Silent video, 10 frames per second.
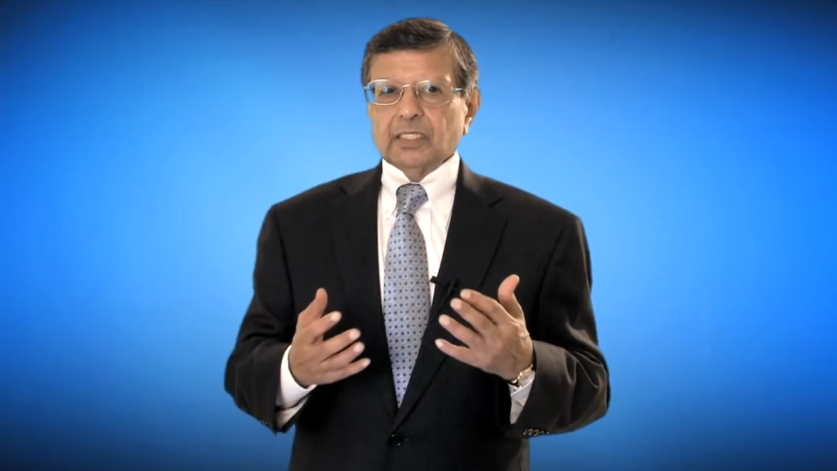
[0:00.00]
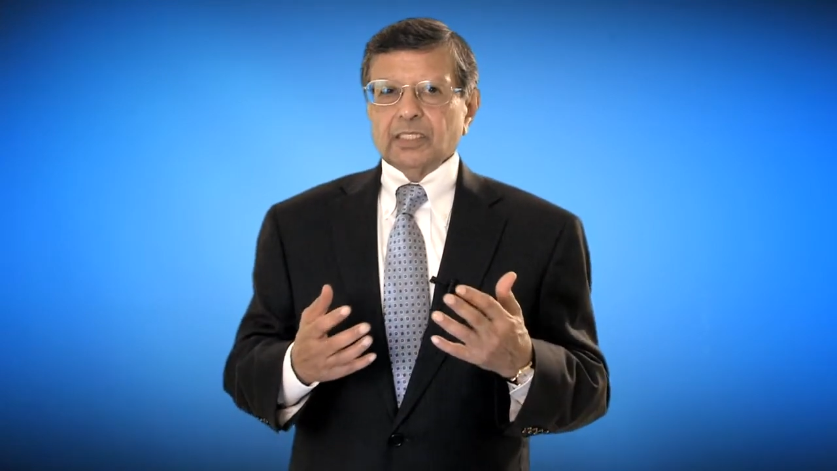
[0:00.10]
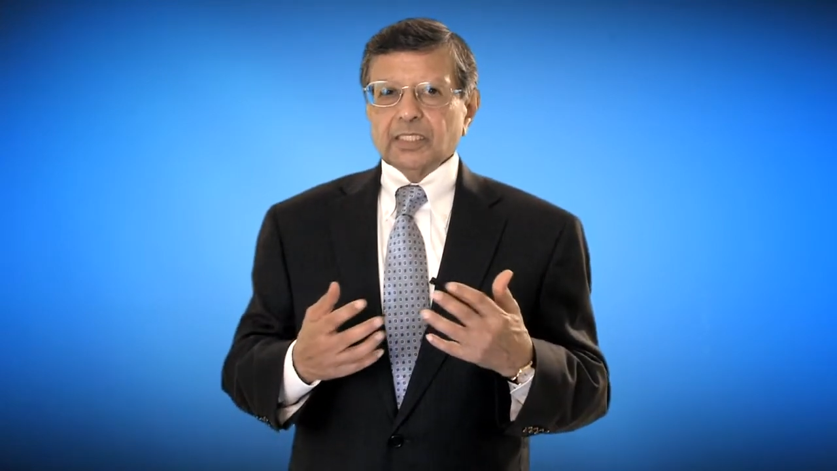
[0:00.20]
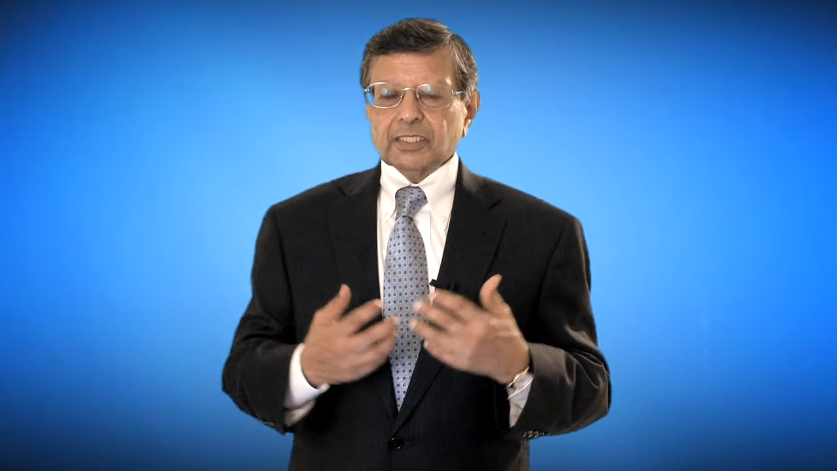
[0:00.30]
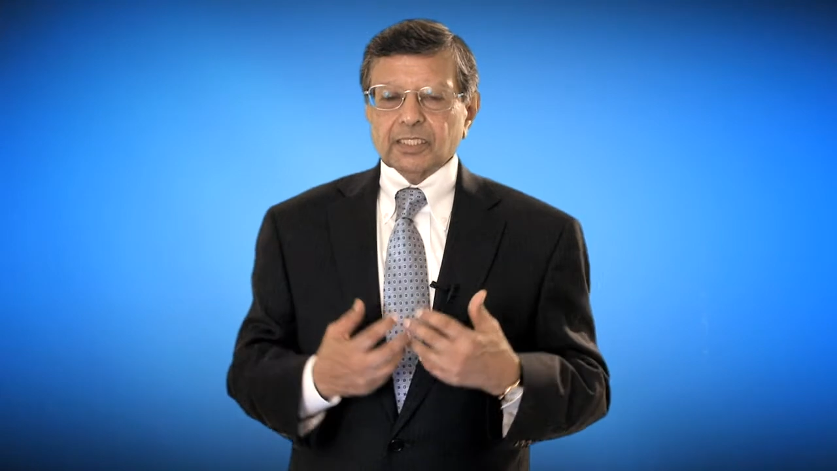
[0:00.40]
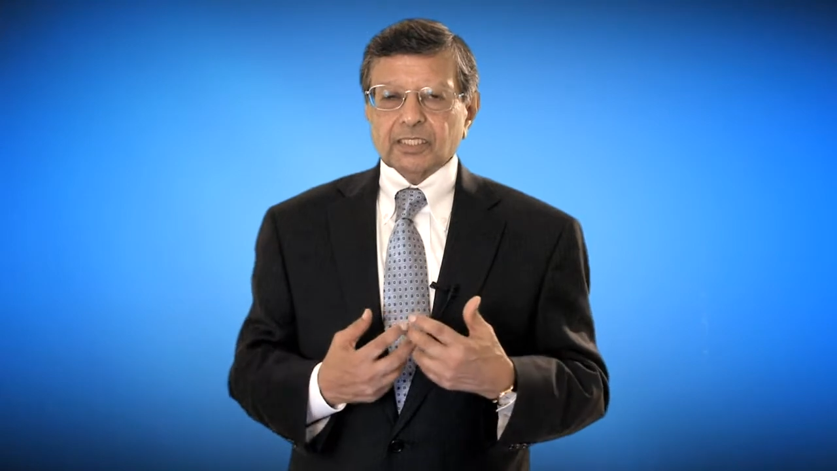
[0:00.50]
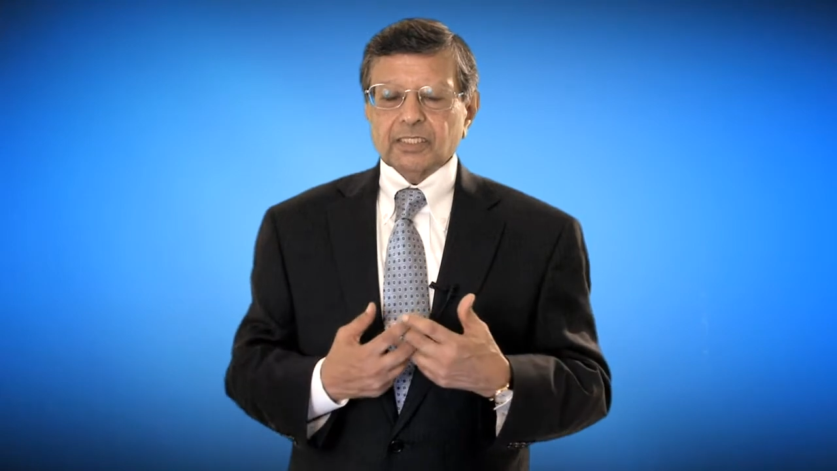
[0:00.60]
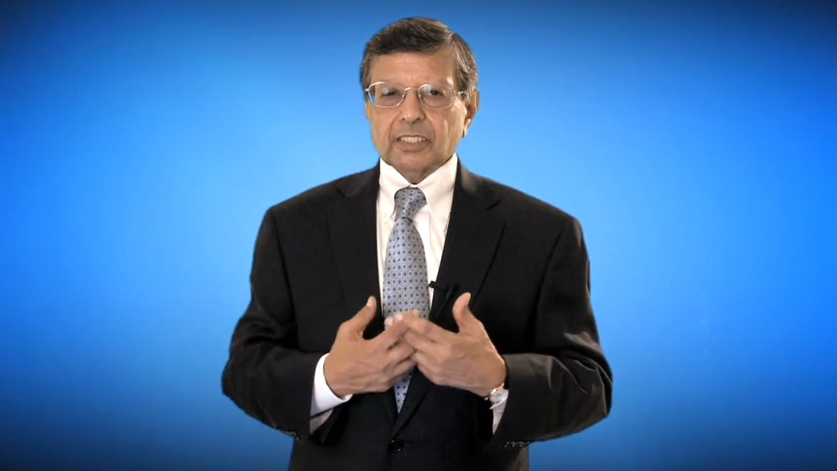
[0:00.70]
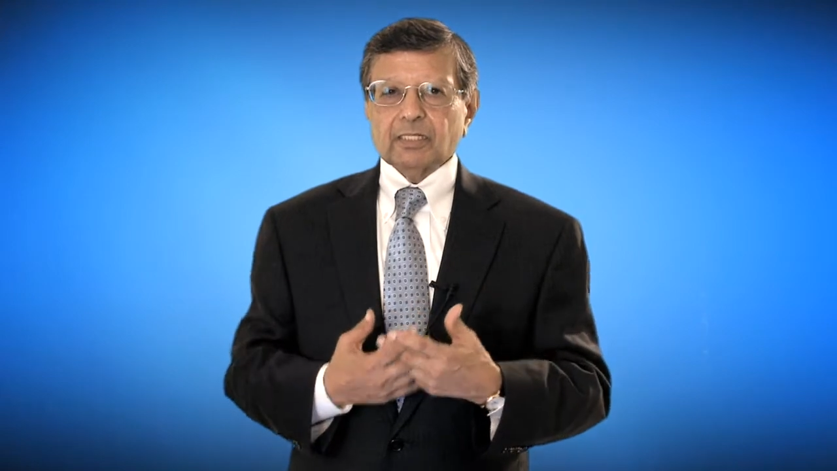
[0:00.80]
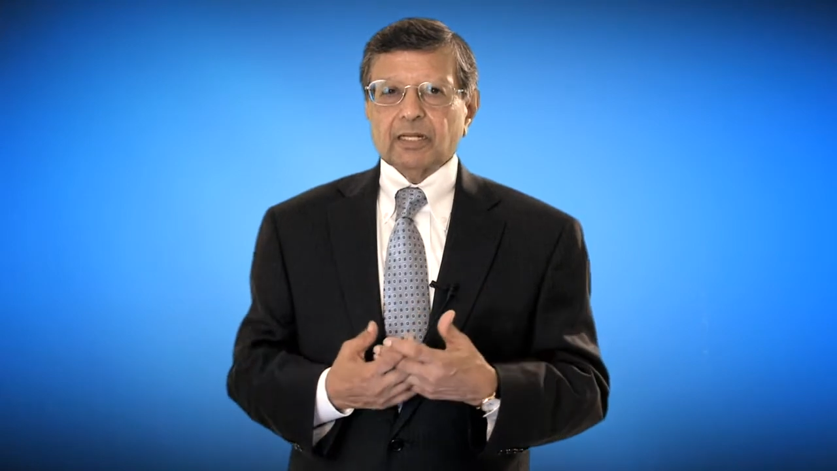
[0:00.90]
dissonance
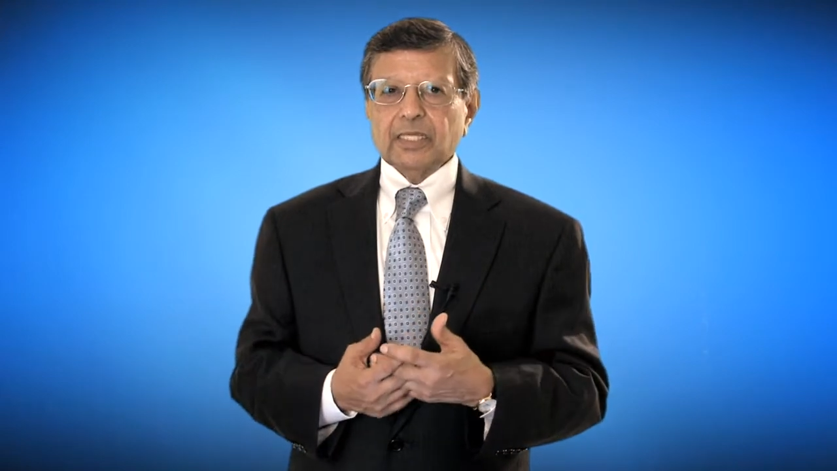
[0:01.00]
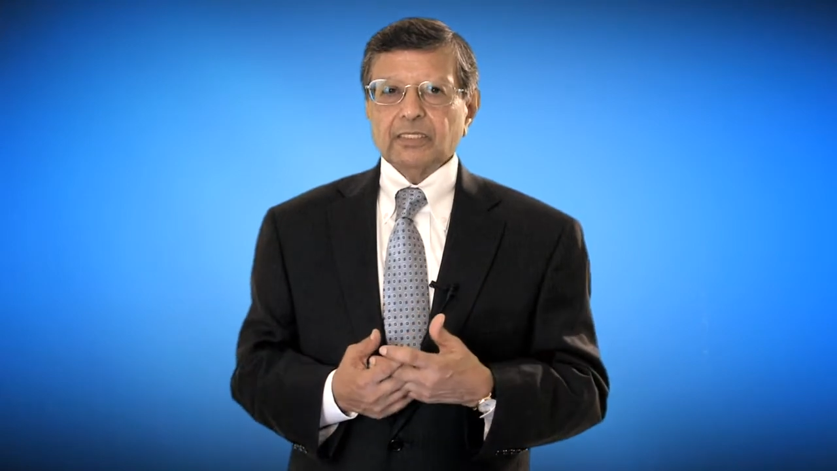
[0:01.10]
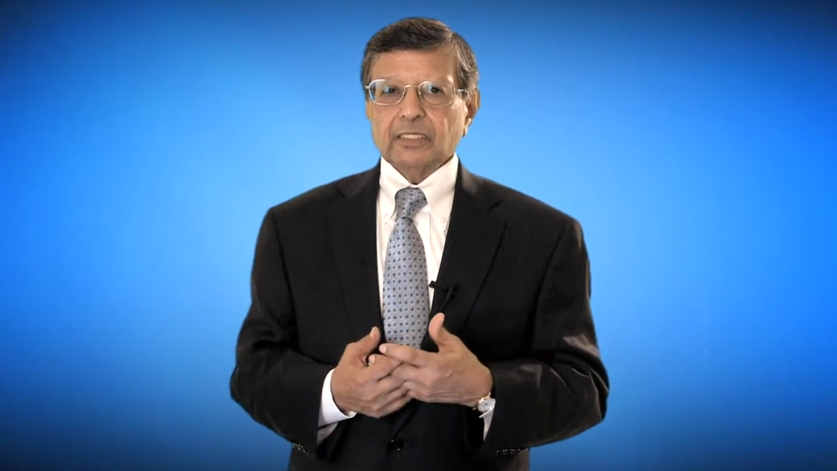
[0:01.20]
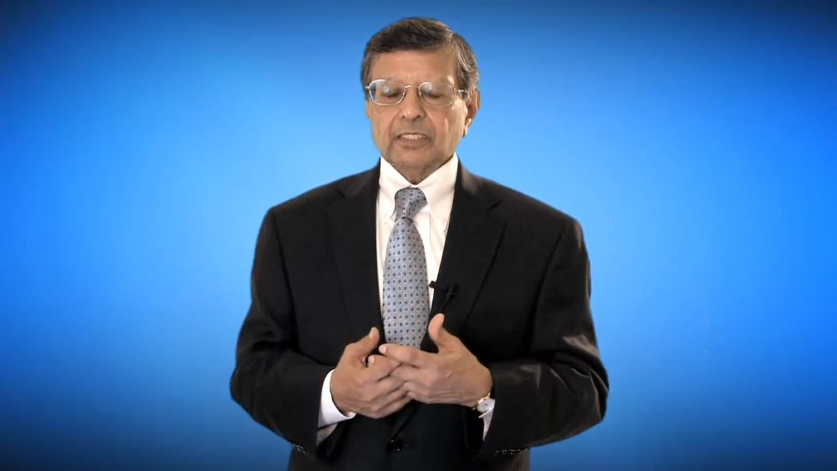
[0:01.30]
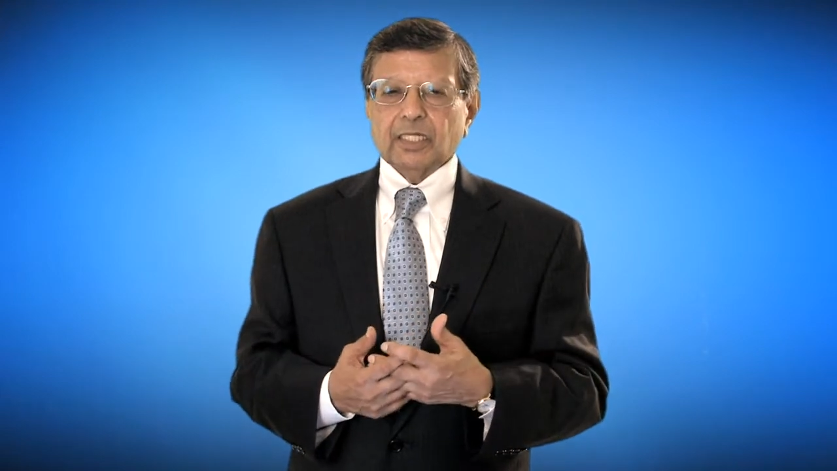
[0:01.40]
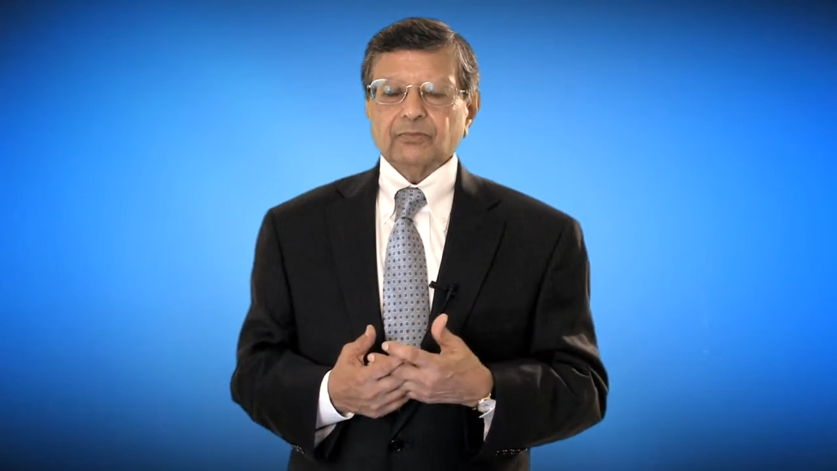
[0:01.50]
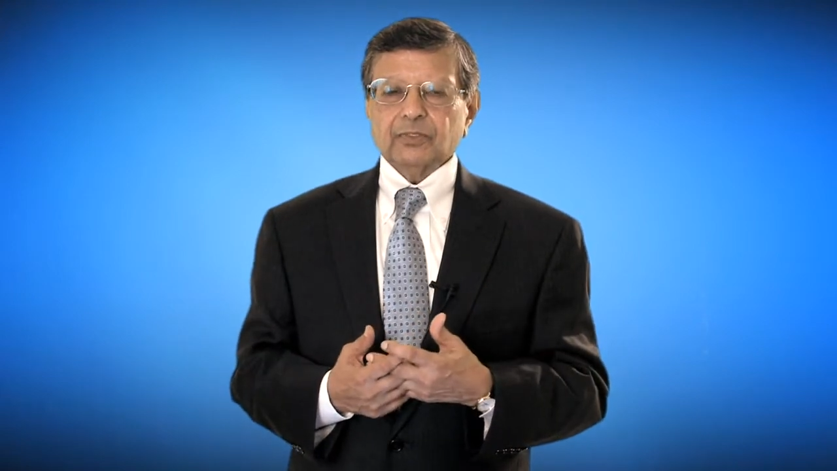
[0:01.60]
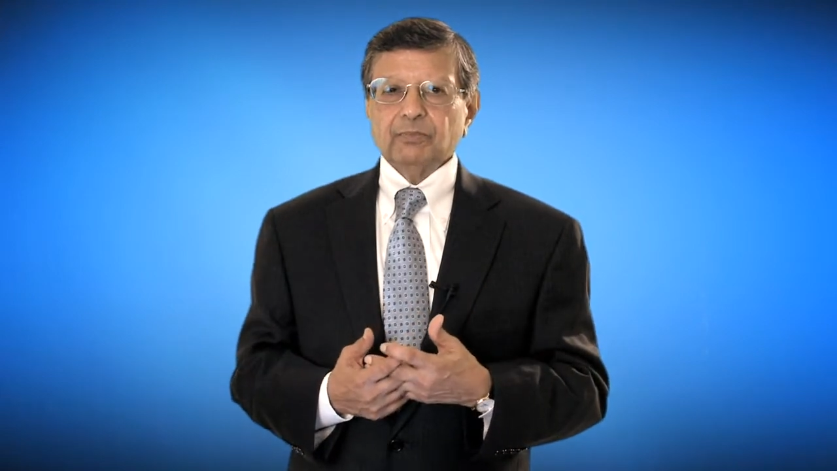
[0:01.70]
that arises after